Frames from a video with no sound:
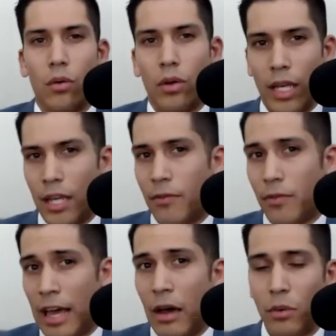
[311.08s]
if
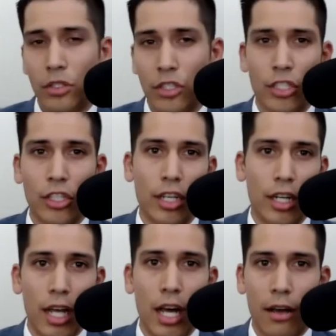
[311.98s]
that was just good
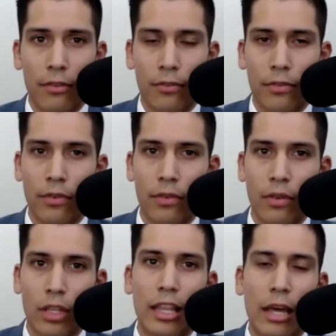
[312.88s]
enough,
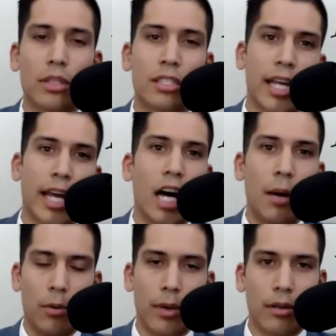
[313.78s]
they would stay at
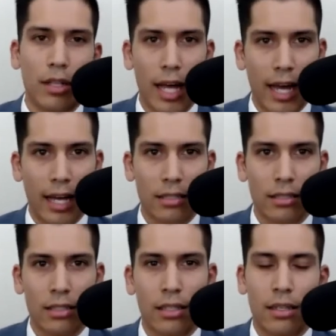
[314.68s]
upper middle
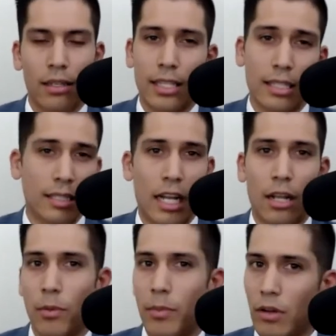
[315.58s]
class. This is not
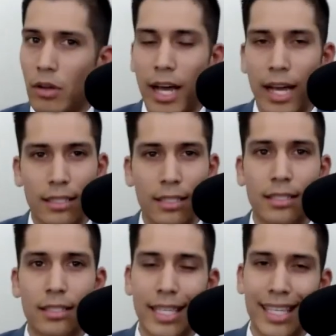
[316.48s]
upper middle class. This
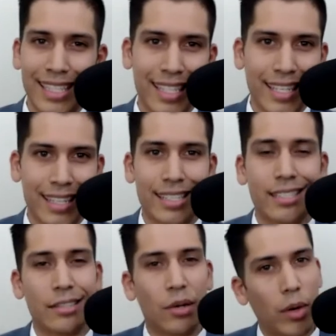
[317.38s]
is the elite. This
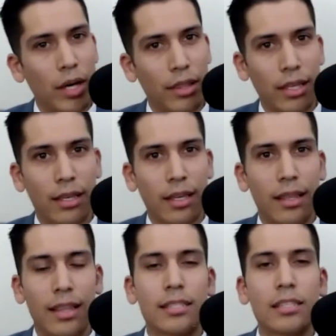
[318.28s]
is the wealthy.
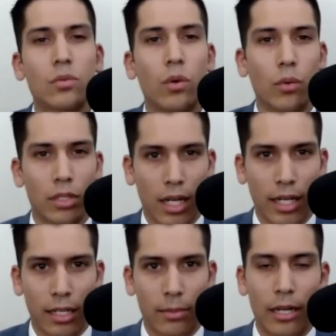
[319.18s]
This is what we're
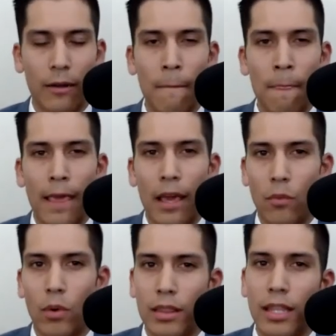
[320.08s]
talking about.
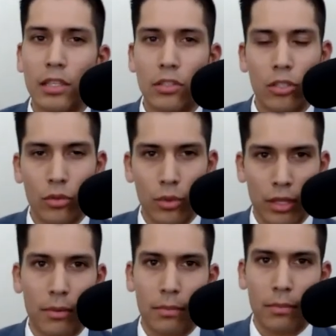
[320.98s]
And what they do
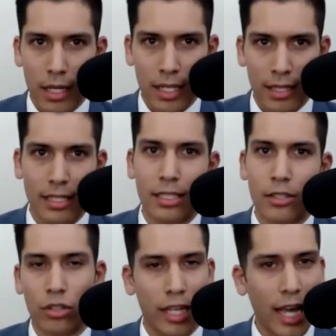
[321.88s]
with the money that's
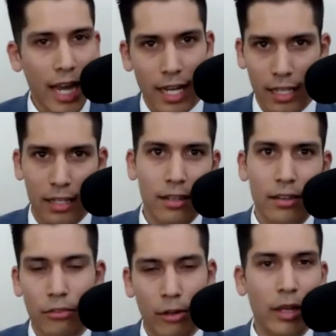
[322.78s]
created
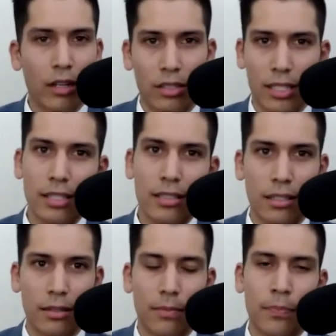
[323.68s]
from their
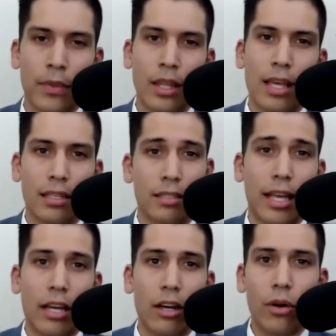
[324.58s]
system is
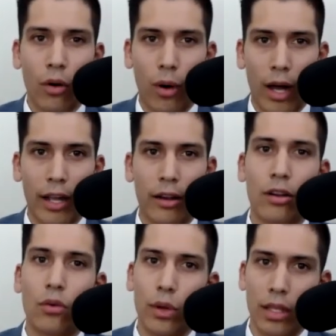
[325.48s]
they go
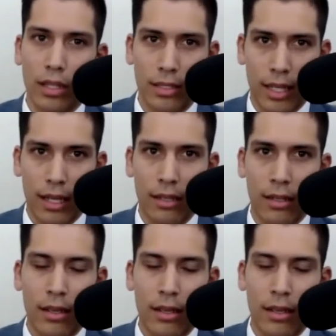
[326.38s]
acquire real estate.